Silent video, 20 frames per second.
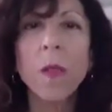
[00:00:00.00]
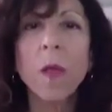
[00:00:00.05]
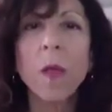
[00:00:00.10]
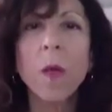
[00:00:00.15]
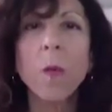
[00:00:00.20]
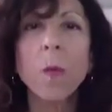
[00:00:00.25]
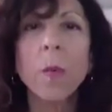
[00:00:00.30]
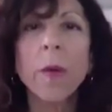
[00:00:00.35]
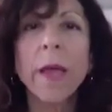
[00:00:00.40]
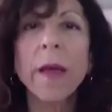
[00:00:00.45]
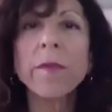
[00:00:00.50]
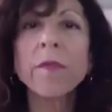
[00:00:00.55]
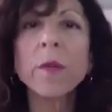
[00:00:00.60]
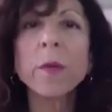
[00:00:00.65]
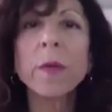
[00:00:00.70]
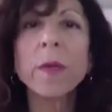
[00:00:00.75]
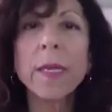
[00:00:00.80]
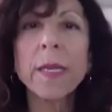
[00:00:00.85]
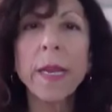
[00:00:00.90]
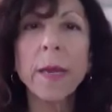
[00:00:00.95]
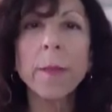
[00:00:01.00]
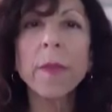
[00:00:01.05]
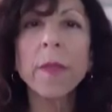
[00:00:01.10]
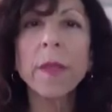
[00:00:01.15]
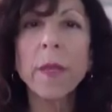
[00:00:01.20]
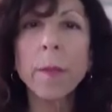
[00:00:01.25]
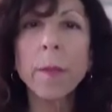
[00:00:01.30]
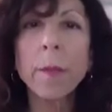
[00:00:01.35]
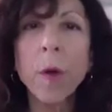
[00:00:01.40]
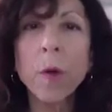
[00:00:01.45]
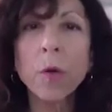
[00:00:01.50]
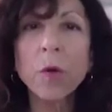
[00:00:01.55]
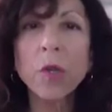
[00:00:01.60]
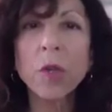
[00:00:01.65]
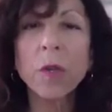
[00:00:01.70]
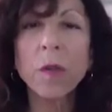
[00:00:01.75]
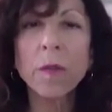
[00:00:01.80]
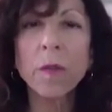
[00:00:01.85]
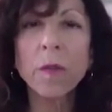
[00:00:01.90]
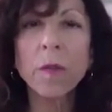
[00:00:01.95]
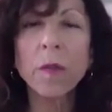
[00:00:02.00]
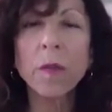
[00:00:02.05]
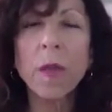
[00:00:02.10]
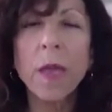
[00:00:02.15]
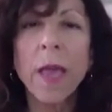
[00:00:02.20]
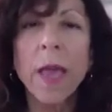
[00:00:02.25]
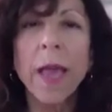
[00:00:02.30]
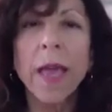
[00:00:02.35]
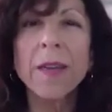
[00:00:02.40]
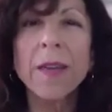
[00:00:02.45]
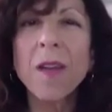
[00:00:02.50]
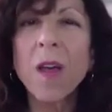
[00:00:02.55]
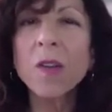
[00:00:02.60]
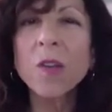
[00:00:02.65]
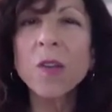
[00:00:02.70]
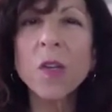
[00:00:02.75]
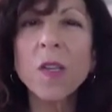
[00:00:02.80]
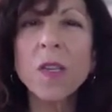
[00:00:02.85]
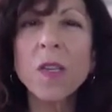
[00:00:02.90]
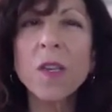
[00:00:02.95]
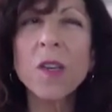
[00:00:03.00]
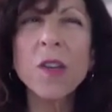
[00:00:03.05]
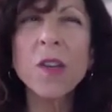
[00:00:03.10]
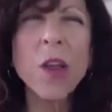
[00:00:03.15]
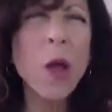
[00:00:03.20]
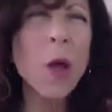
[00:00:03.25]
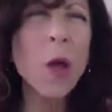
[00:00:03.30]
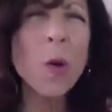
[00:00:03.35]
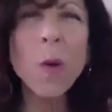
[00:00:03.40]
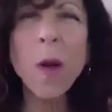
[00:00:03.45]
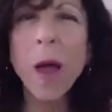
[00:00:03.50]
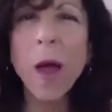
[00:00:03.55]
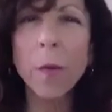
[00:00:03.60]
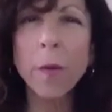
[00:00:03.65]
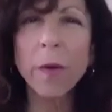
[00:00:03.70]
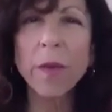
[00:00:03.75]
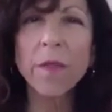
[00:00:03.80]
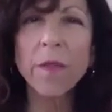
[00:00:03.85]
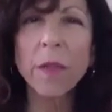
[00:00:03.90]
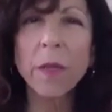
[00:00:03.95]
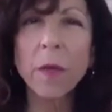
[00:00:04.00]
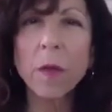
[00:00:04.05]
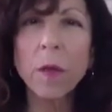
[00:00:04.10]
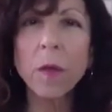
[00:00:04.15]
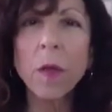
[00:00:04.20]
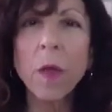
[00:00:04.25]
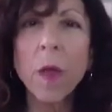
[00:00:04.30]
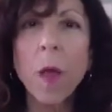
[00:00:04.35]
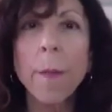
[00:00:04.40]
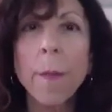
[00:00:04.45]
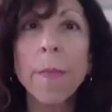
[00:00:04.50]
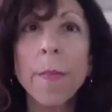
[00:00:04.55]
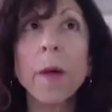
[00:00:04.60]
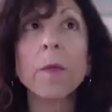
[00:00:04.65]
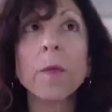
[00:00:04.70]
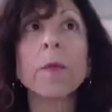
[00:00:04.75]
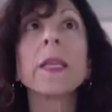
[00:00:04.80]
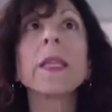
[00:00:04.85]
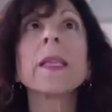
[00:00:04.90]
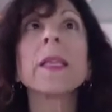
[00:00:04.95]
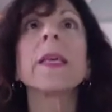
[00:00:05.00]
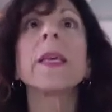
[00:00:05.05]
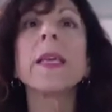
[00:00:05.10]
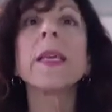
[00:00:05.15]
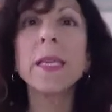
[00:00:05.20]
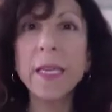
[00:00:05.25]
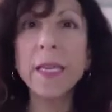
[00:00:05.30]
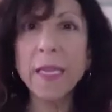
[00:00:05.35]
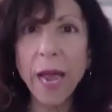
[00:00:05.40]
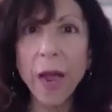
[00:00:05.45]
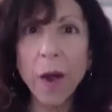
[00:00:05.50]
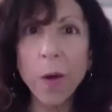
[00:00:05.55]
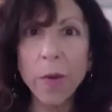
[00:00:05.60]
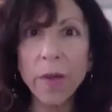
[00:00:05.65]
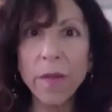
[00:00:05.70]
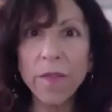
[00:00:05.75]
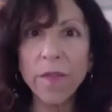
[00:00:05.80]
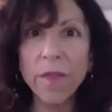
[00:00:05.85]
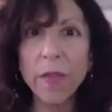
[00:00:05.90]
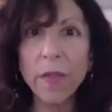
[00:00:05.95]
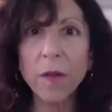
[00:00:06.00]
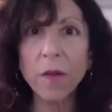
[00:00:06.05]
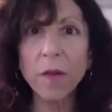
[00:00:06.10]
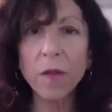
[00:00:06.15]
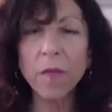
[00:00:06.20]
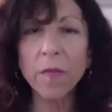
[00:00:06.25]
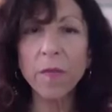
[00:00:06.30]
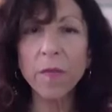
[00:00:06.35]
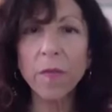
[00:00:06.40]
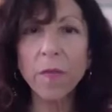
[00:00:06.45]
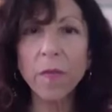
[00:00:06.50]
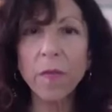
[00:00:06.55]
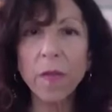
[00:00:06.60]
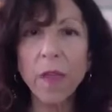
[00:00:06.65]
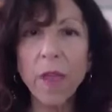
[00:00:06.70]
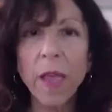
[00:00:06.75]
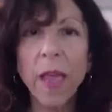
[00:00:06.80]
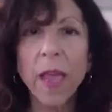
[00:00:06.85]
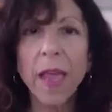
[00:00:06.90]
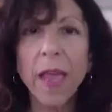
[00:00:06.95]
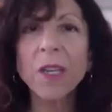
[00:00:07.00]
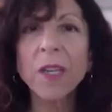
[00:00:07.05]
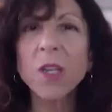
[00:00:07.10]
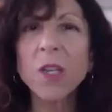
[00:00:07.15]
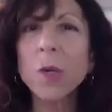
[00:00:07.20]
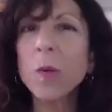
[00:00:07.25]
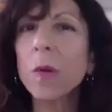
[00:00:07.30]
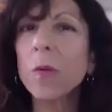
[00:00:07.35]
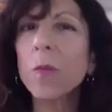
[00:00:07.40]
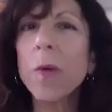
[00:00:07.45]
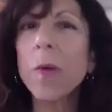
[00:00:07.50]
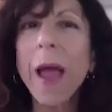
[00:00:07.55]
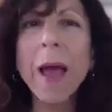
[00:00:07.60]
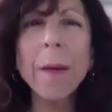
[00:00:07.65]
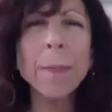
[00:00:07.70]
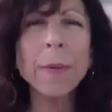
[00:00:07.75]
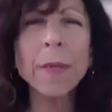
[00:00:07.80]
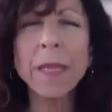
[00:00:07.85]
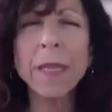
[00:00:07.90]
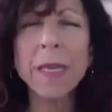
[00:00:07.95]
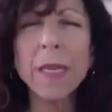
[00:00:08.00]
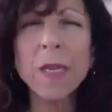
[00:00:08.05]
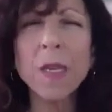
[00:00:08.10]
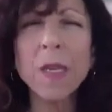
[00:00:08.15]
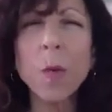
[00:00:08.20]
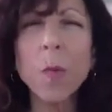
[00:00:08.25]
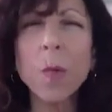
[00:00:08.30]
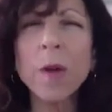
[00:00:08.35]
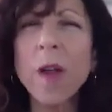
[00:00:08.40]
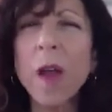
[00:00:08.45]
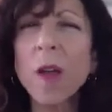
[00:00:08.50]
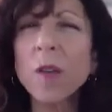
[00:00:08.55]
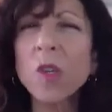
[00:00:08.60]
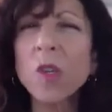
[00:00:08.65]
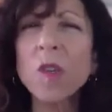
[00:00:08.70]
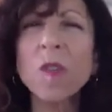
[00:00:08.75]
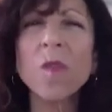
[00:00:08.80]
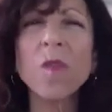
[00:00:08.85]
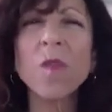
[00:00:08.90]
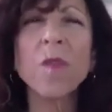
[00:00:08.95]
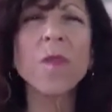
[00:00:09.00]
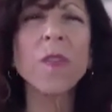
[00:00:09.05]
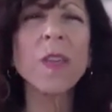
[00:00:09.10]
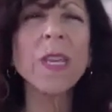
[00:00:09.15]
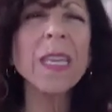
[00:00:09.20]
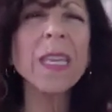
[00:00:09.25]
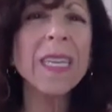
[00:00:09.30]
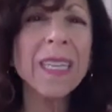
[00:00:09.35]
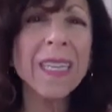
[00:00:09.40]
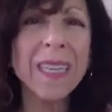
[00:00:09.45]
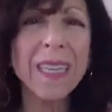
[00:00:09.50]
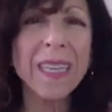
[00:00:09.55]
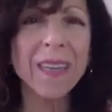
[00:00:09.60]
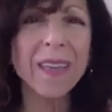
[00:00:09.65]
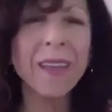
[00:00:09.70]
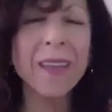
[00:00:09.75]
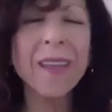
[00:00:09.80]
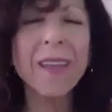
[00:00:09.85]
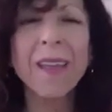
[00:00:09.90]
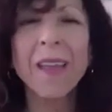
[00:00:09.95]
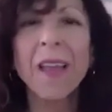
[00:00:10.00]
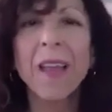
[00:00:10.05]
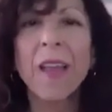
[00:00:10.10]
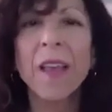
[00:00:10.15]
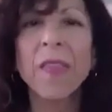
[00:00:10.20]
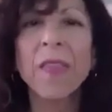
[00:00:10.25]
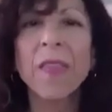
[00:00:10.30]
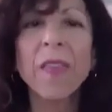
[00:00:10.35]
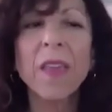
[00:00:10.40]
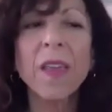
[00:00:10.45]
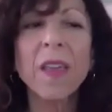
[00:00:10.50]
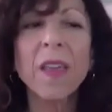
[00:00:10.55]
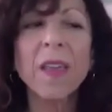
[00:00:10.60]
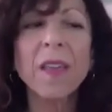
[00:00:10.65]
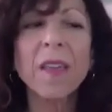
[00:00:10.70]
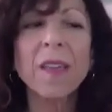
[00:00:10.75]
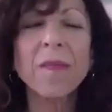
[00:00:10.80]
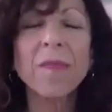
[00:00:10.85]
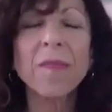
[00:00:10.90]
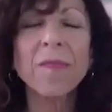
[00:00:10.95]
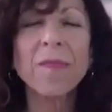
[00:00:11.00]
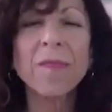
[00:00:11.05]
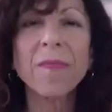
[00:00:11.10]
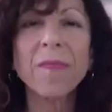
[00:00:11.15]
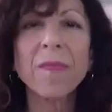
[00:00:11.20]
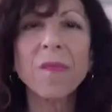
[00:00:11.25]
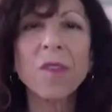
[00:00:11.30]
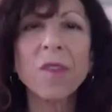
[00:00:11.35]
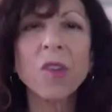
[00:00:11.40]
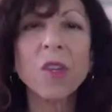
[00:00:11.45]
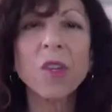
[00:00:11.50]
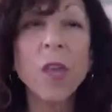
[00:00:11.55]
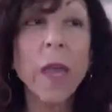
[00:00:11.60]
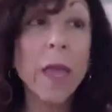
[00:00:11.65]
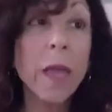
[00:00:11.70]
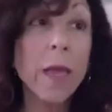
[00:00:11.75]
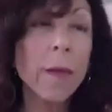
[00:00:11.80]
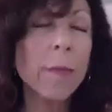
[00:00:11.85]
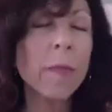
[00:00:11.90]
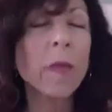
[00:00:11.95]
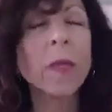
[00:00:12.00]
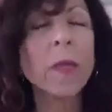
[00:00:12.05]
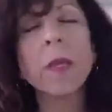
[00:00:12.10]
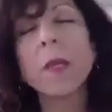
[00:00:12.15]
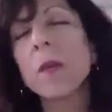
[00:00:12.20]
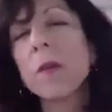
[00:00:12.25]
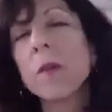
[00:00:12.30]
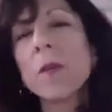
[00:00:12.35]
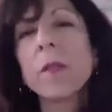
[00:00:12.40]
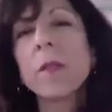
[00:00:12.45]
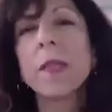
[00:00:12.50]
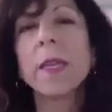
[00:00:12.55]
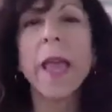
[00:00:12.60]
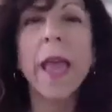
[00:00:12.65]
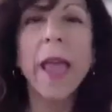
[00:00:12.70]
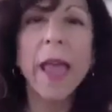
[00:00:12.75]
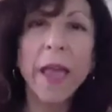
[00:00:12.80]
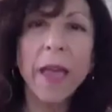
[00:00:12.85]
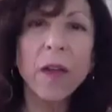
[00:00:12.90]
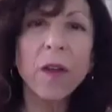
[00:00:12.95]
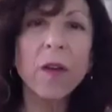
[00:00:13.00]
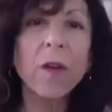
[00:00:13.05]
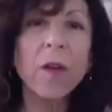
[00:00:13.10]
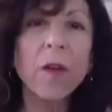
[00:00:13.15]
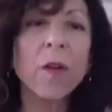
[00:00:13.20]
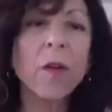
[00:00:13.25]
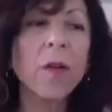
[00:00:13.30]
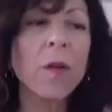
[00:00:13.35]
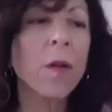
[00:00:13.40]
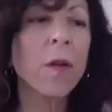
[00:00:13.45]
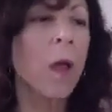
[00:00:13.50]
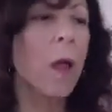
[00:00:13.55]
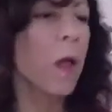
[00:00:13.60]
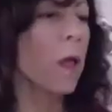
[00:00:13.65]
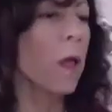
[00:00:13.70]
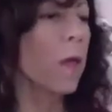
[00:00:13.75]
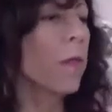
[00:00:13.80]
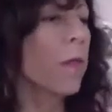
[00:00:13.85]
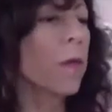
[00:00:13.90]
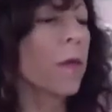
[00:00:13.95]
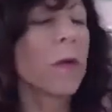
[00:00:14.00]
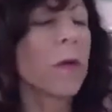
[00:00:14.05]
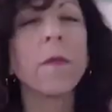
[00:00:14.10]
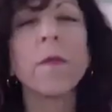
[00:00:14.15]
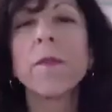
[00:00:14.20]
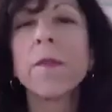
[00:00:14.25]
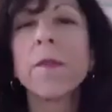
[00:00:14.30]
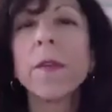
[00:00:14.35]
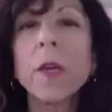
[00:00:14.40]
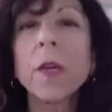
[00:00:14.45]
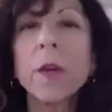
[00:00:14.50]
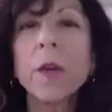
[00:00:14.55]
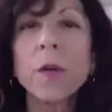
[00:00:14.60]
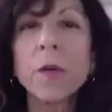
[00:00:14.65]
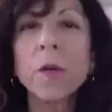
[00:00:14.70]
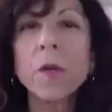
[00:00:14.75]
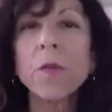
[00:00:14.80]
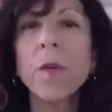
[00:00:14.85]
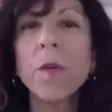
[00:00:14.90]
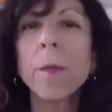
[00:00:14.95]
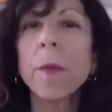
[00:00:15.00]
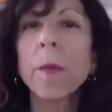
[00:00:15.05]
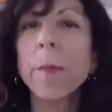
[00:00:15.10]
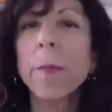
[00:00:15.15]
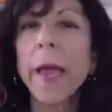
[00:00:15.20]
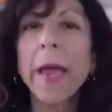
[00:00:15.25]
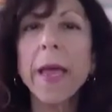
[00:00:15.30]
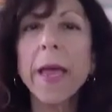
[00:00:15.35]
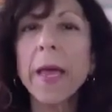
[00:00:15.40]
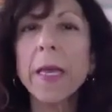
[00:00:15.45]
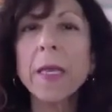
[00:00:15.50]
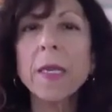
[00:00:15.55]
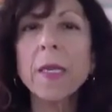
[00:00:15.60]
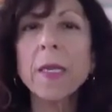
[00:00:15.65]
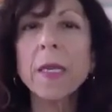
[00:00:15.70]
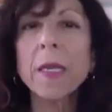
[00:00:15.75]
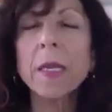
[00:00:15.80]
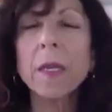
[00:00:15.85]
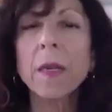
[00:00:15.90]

We have to examine the emotions and not just know how we feel, but release how we feel and do it rapidly. So we're not just feeling the shame, the guilt, the anger, the fears from the past.